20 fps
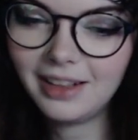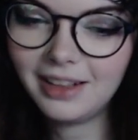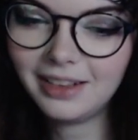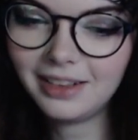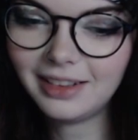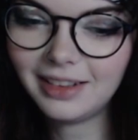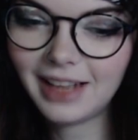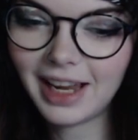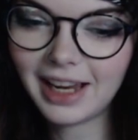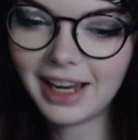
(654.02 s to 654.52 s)

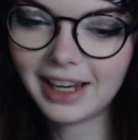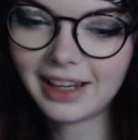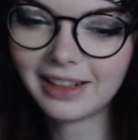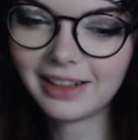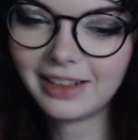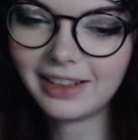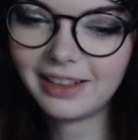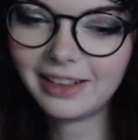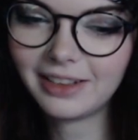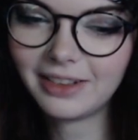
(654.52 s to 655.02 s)
like
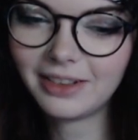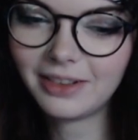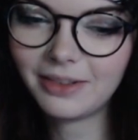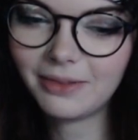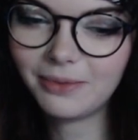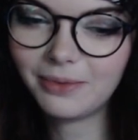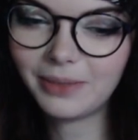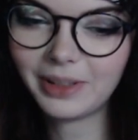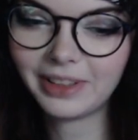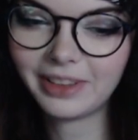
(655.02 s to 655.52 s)

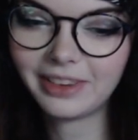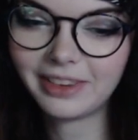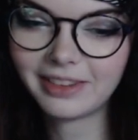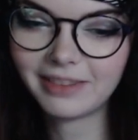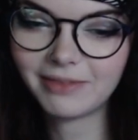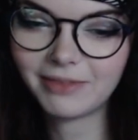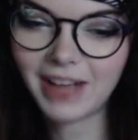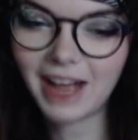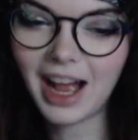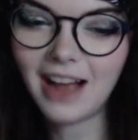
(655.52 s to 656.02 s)
with
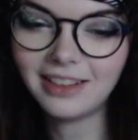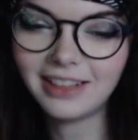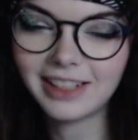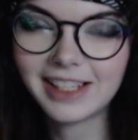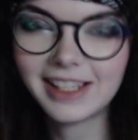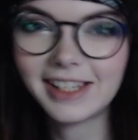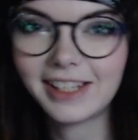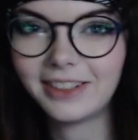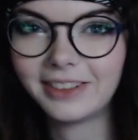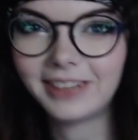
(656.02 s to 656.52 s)
Kallus
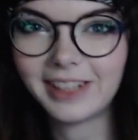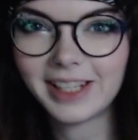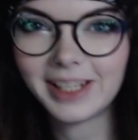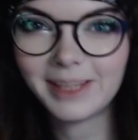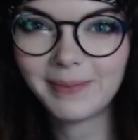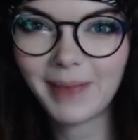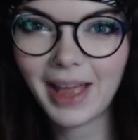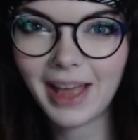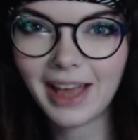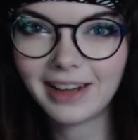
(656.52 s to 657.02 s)
sitting on
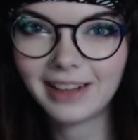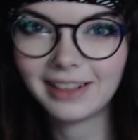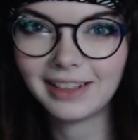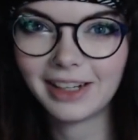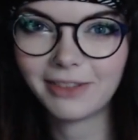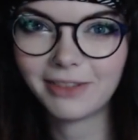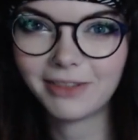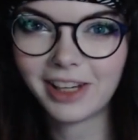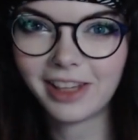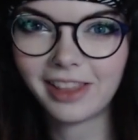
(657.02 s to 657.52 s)
his bed and
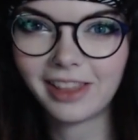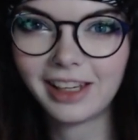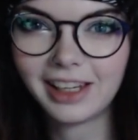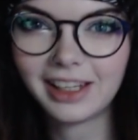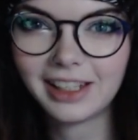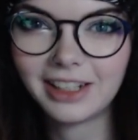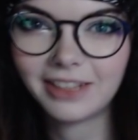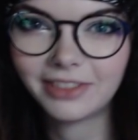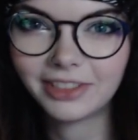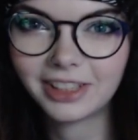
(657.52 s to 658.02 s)
like
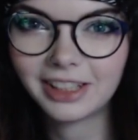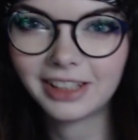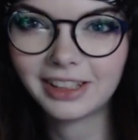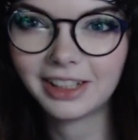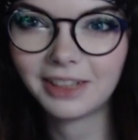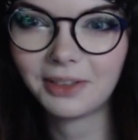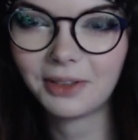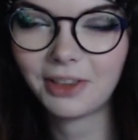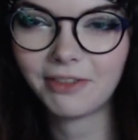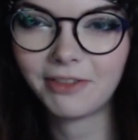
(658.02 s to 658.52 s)
rethinking everything,
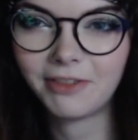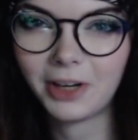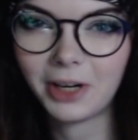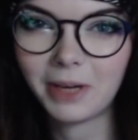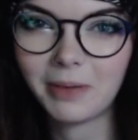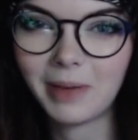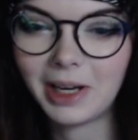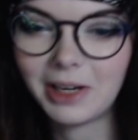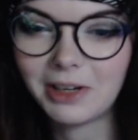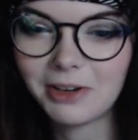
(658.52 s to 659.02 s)
like what the
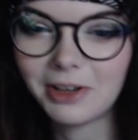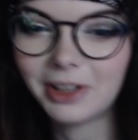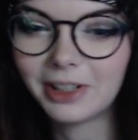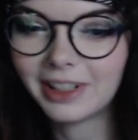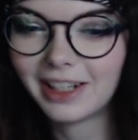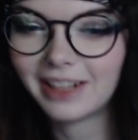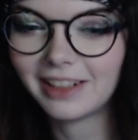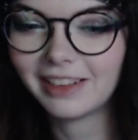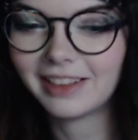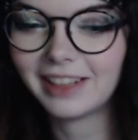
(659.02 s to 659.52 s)
fuck am I doing
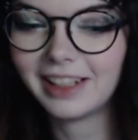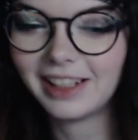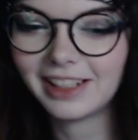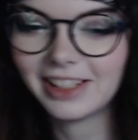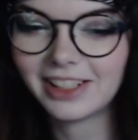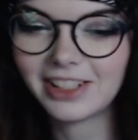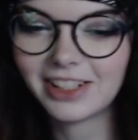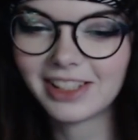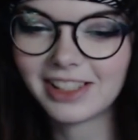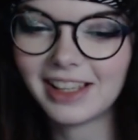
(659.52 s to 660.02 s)
kind of thing.
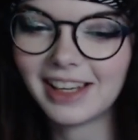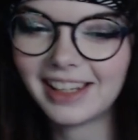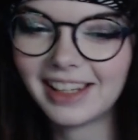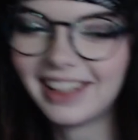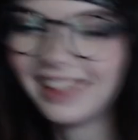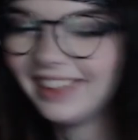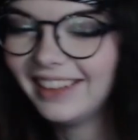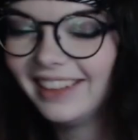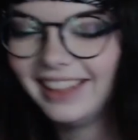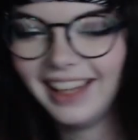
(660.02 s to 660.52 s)
It's just
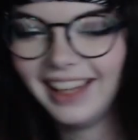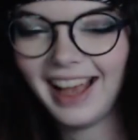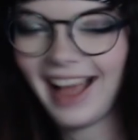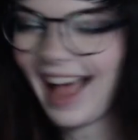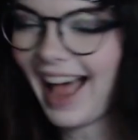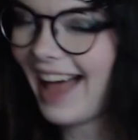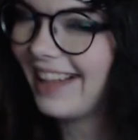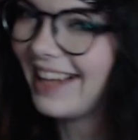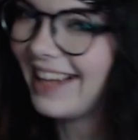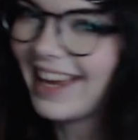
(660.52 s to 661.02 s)
like,
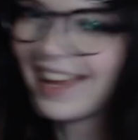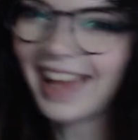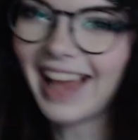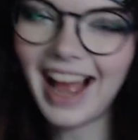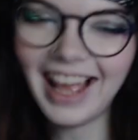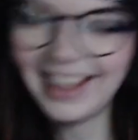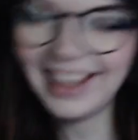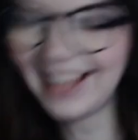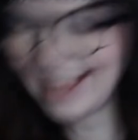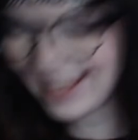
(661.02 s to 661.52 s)

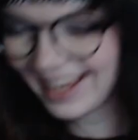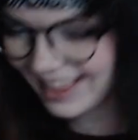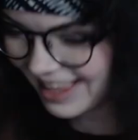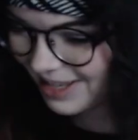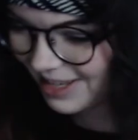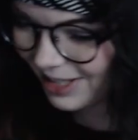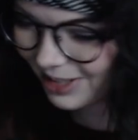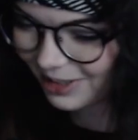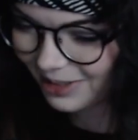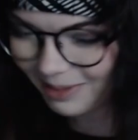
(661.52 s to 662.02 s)
I like
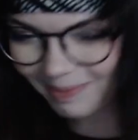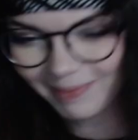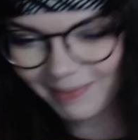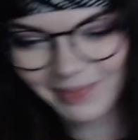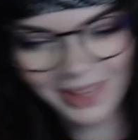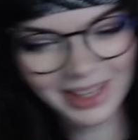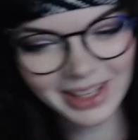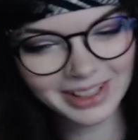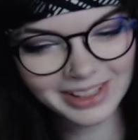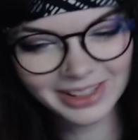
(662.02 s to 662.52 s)

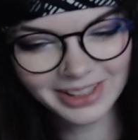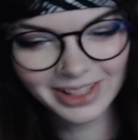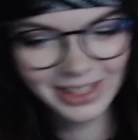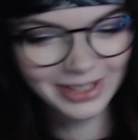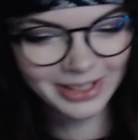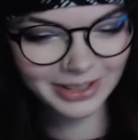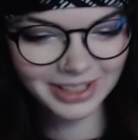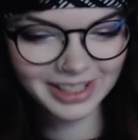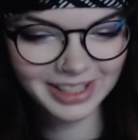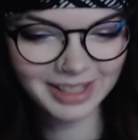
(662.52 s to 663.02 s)
the
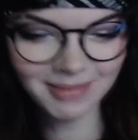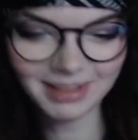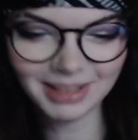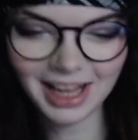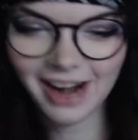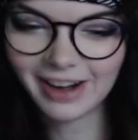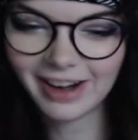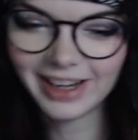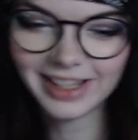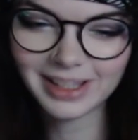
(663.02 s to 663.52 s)
sort of
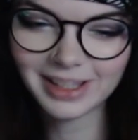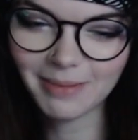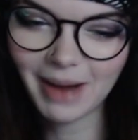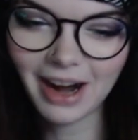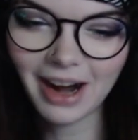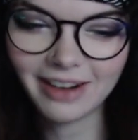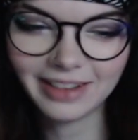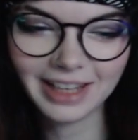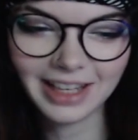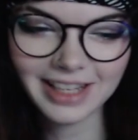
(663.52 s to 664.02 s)
similarities and the
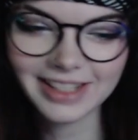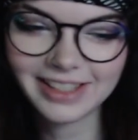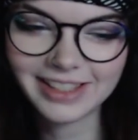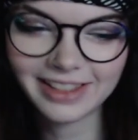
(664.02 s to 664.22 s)
parallels to